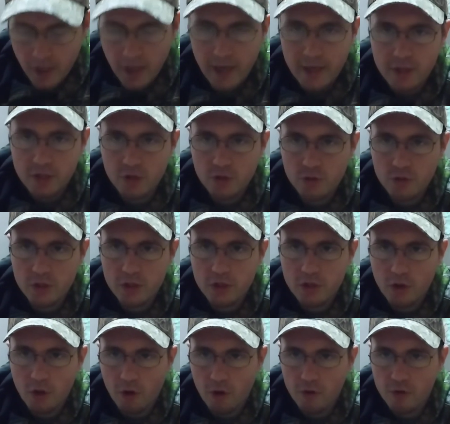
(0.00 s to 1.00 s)
Cass Creek
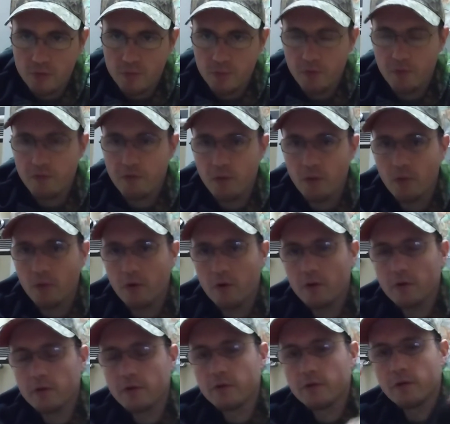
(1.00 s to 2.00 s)
calls
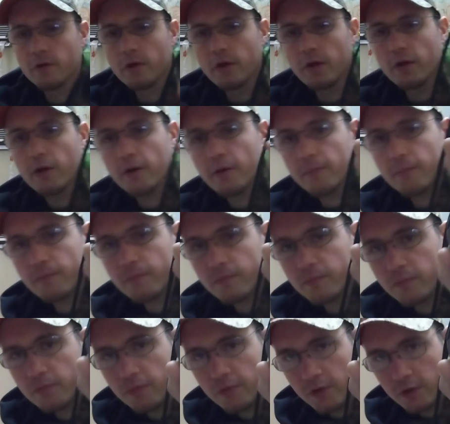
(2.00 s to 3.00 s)
before. Um,
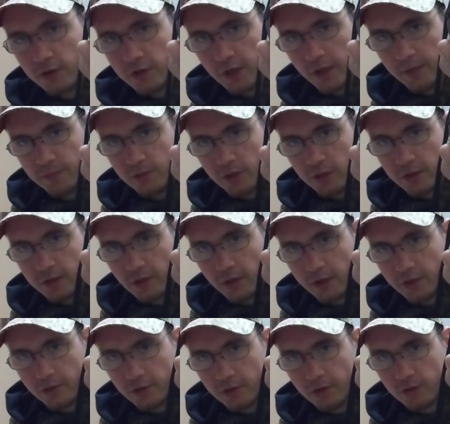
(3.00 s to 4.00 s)
they're shaped just
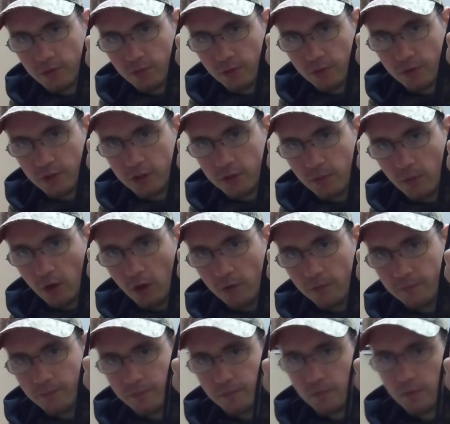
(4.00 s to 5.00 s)
like this, really
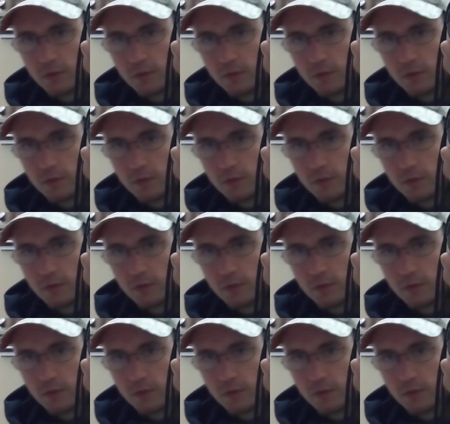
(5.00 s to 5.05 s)
small.